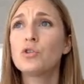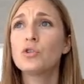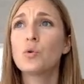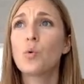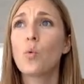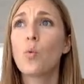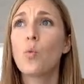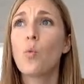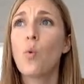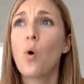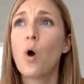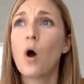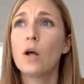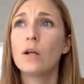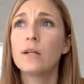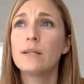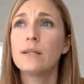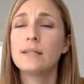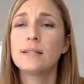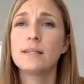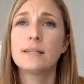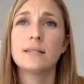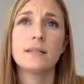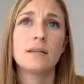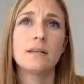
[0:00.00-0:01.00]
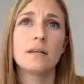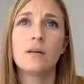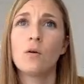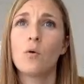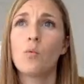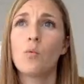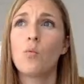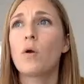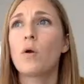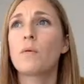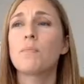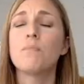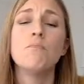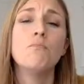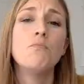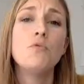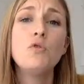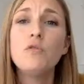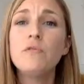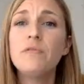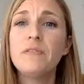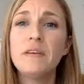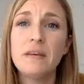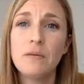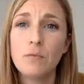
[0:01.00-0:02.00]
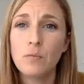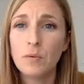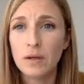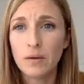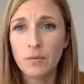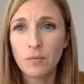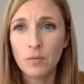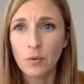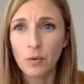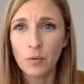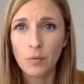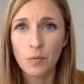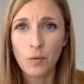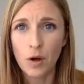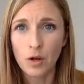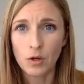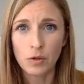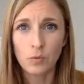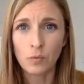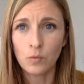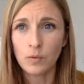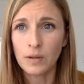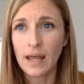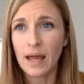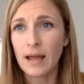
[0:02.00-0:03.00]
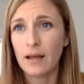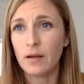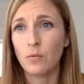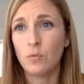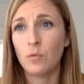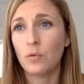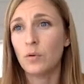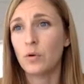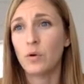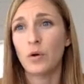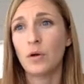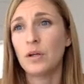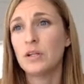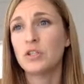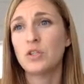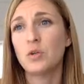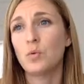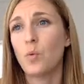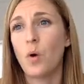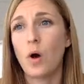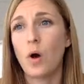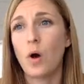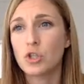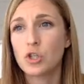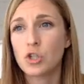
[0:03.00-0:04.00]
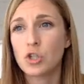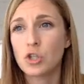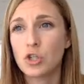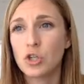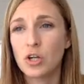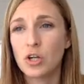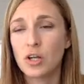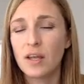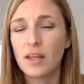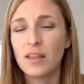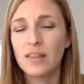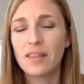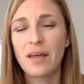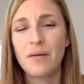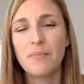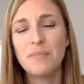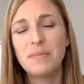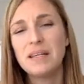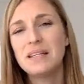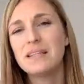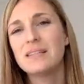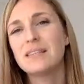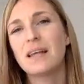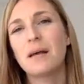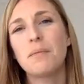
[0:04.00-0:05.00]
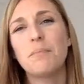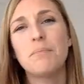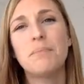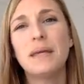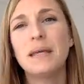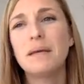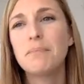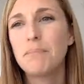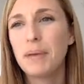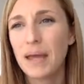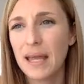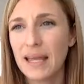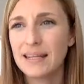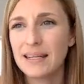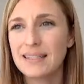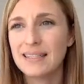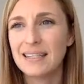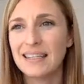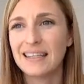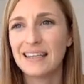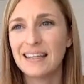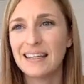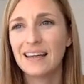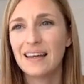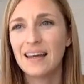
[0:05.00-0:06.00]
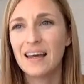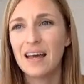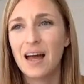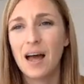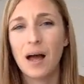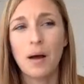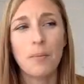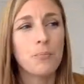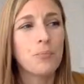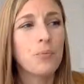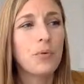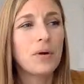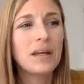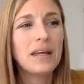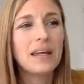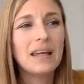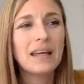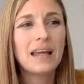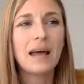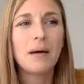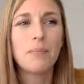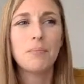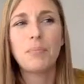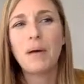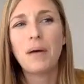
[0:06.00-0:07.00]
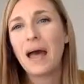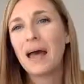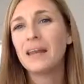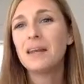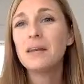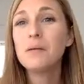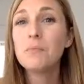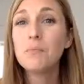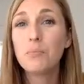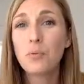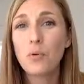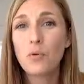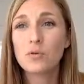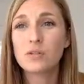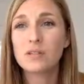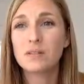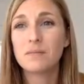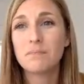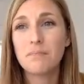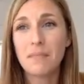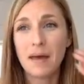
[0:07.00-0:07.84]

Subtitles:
what movie we were going to watch. That means I'm being petty. I'm bringing up unimportant